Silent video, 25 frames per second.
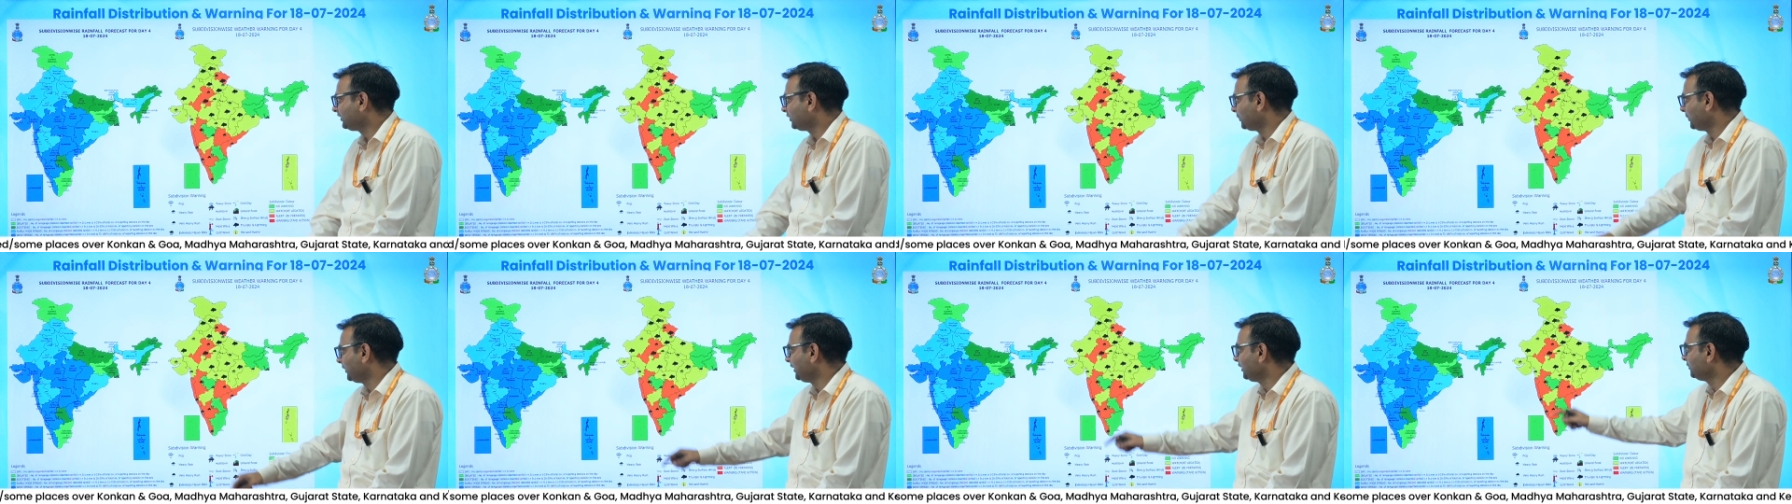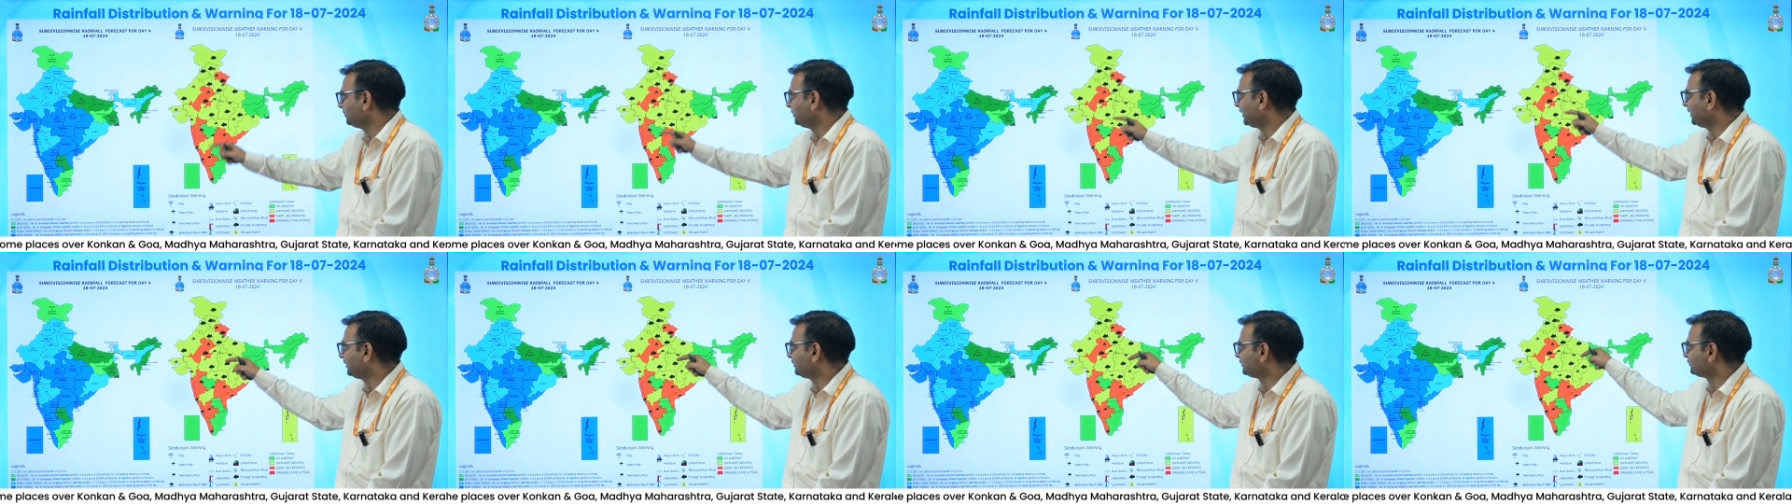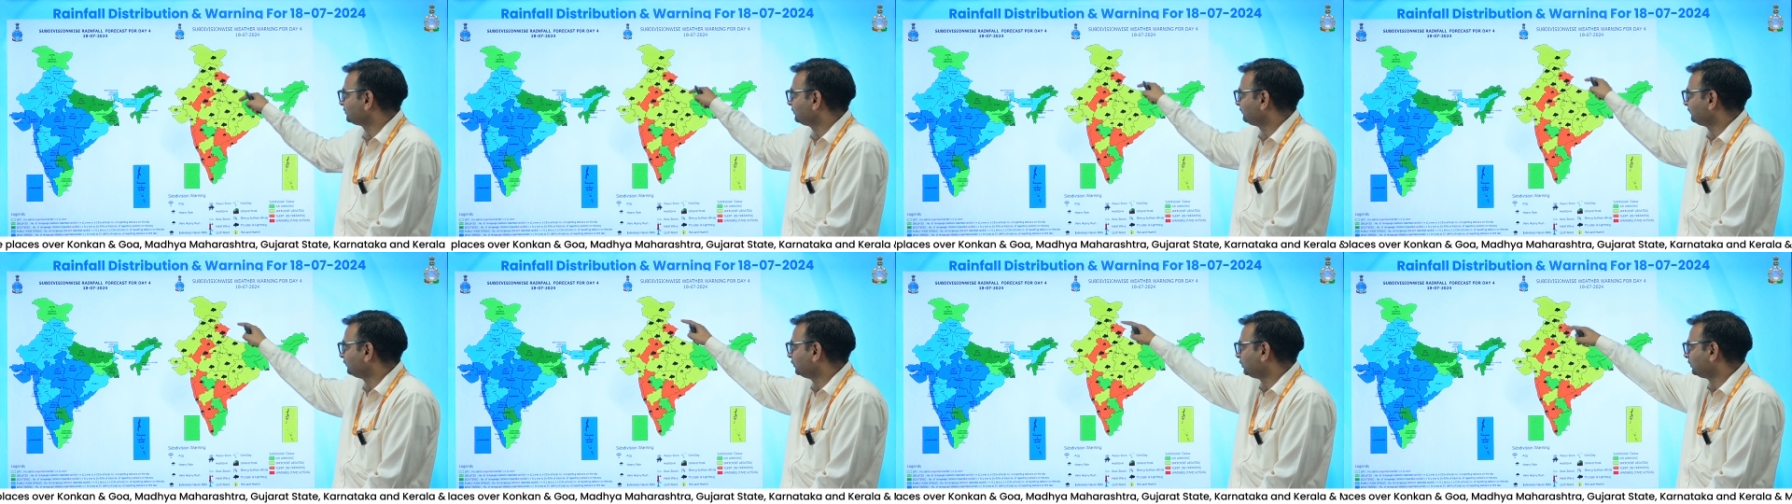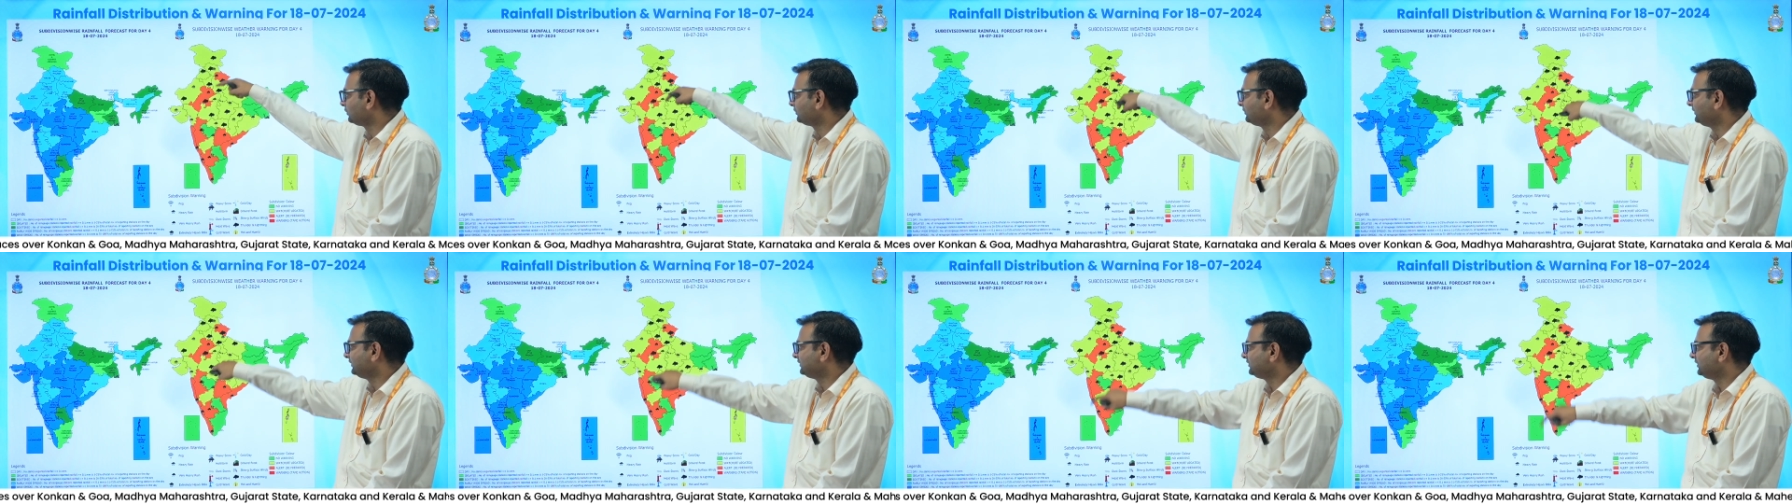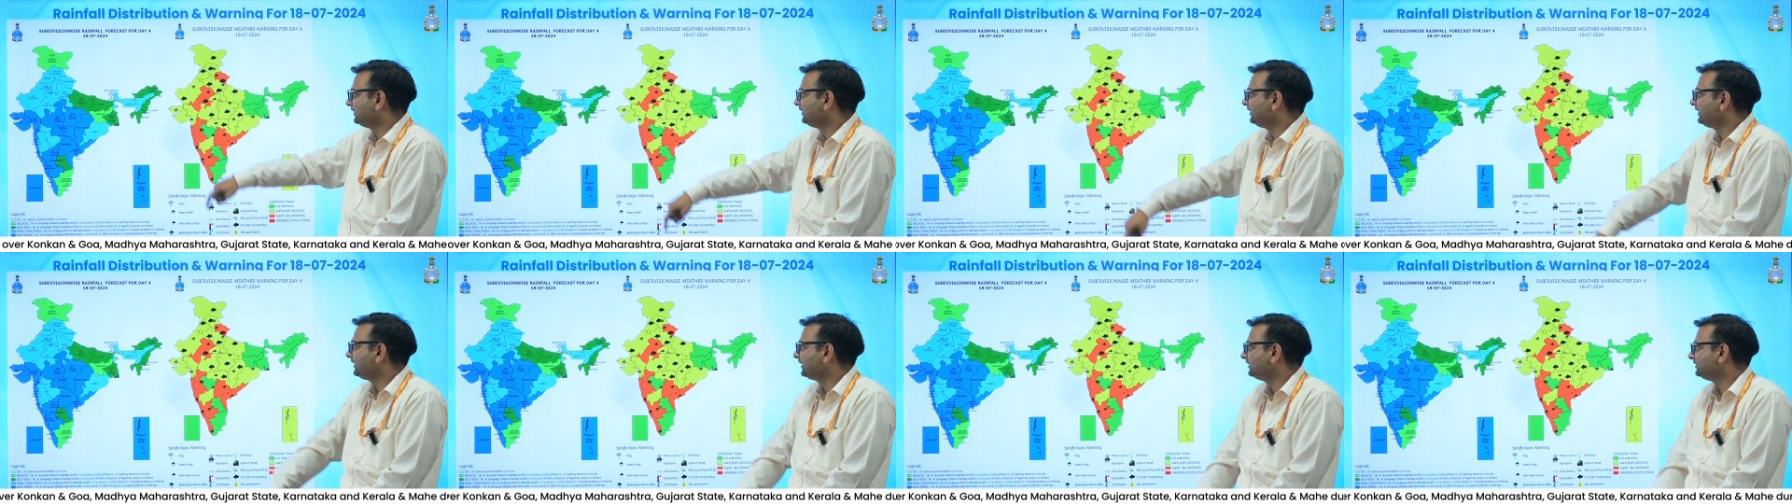Remaining parts of
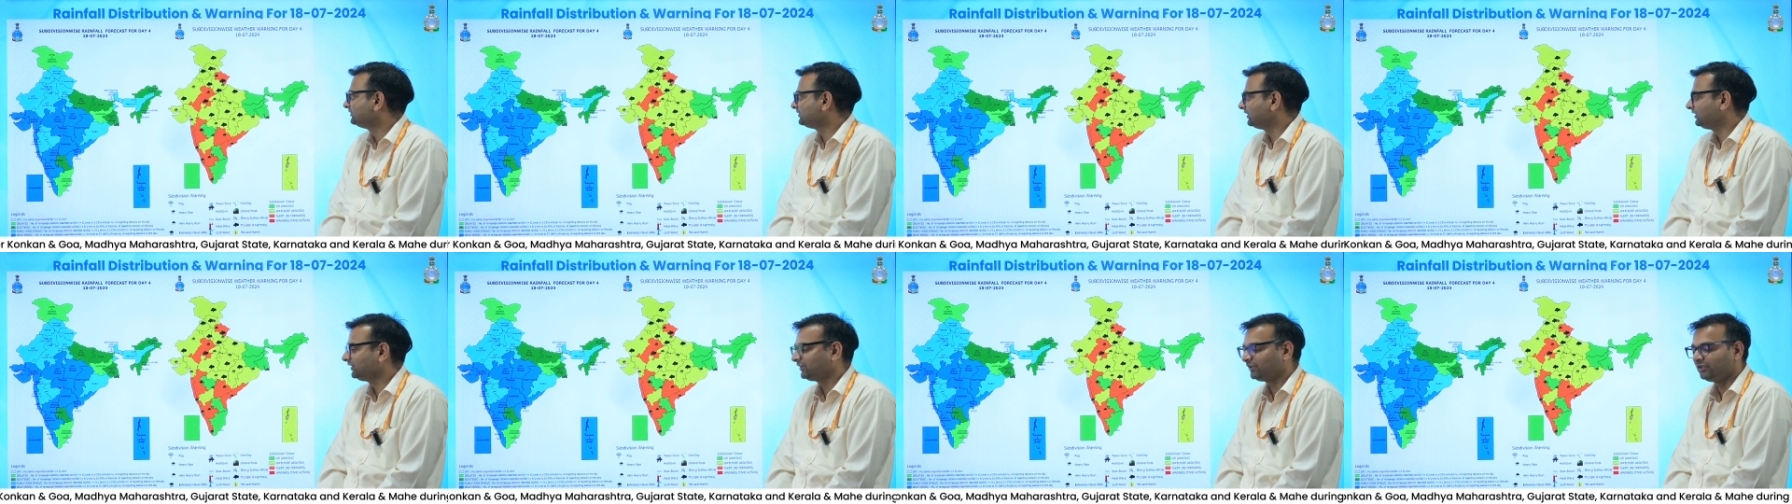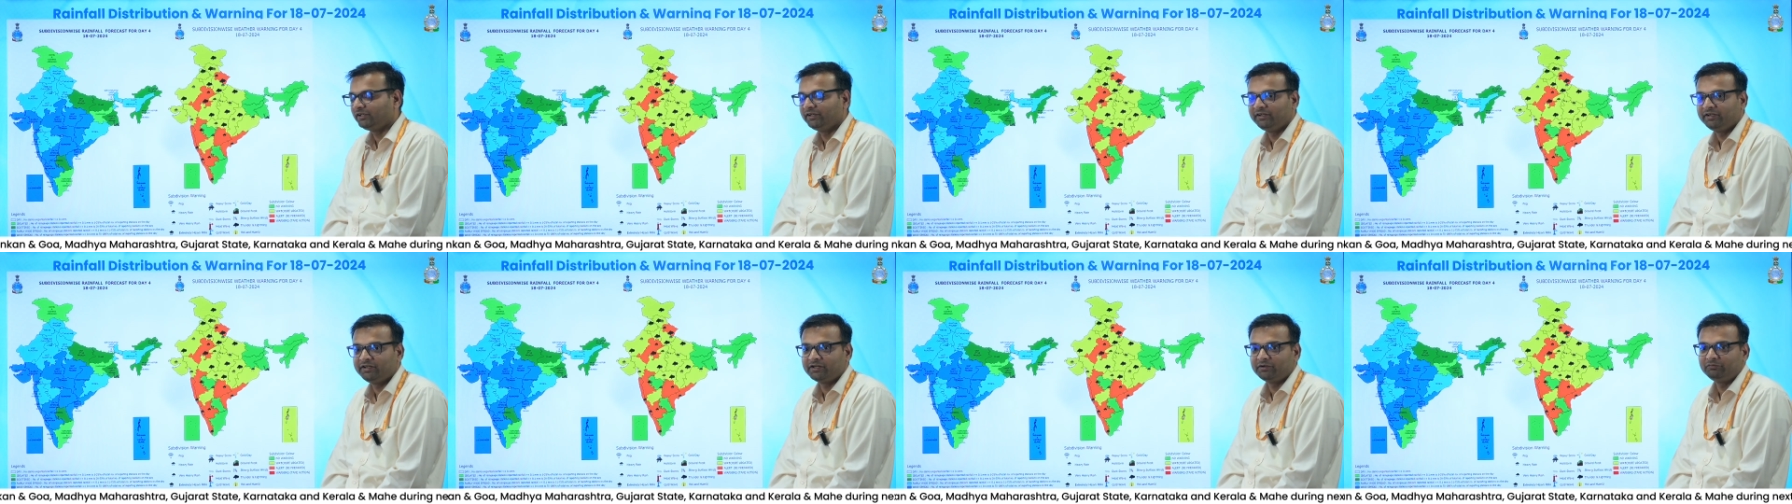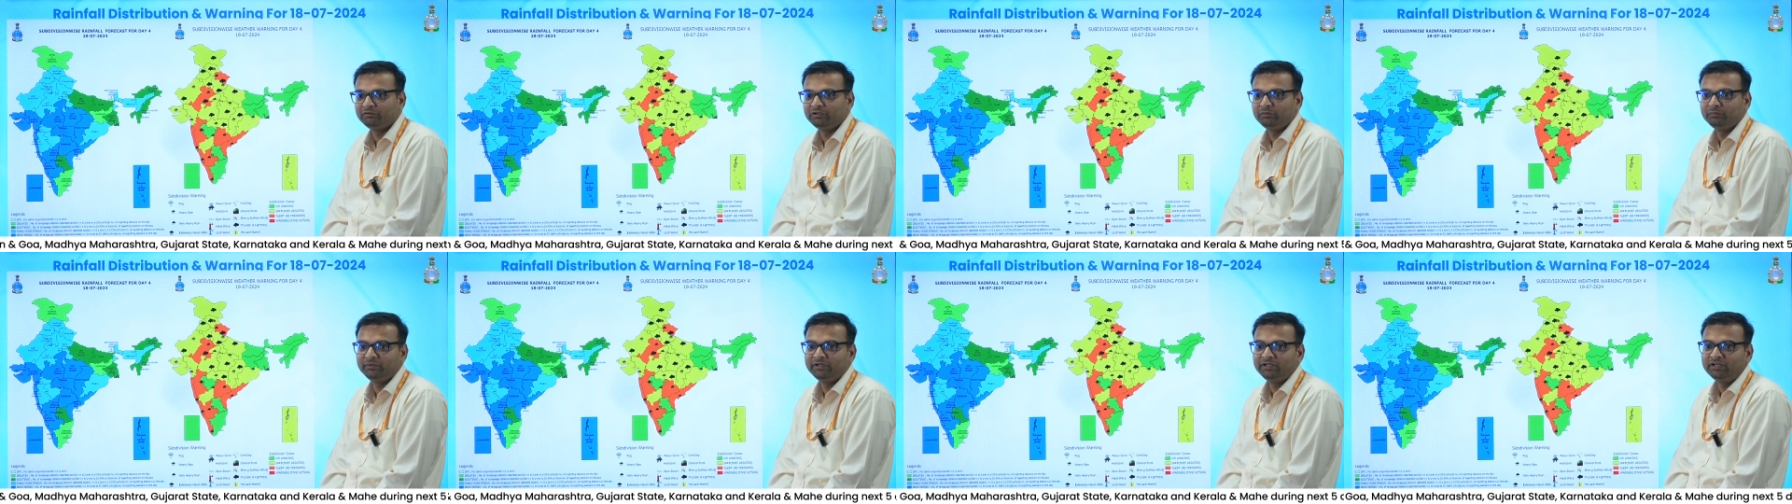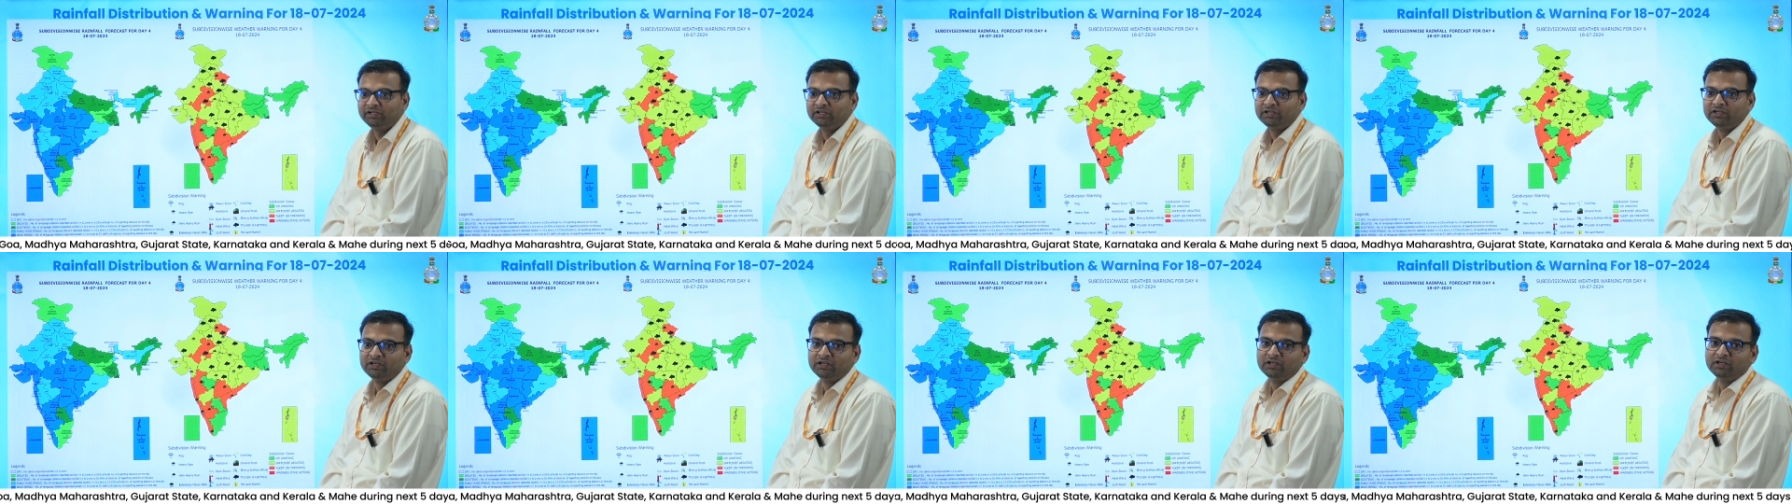Northwest India and Central India will be